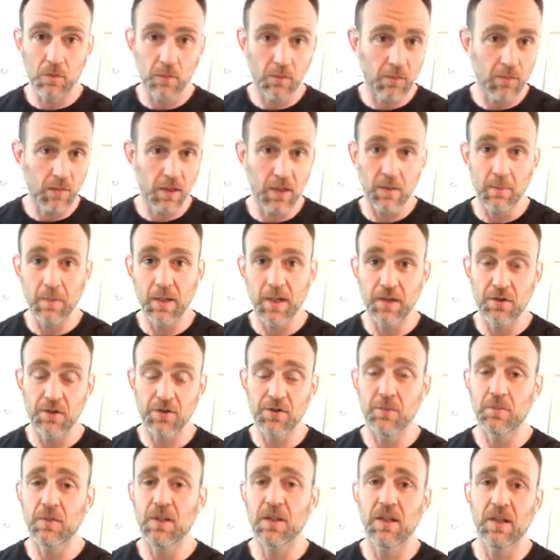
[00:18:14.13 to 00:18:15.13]
friend of mine or
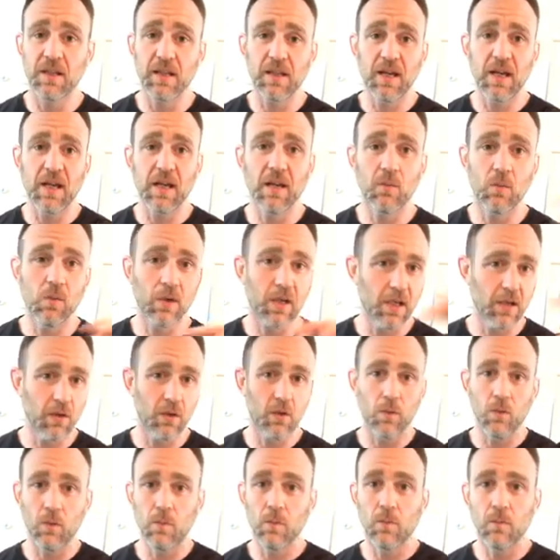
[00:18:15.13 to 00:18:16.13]
something like that, when I
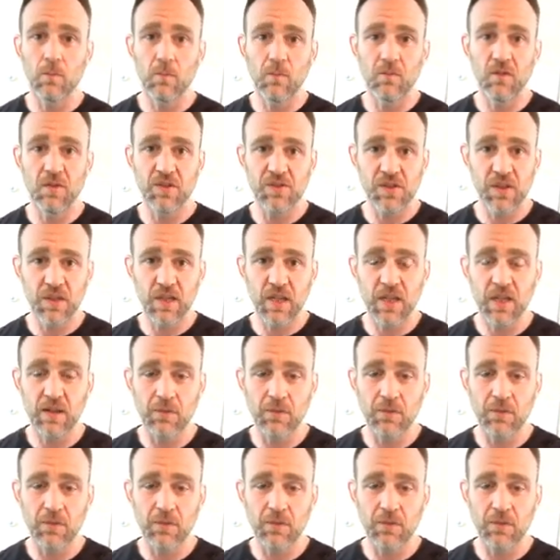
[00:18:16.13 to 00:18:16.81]
go visit,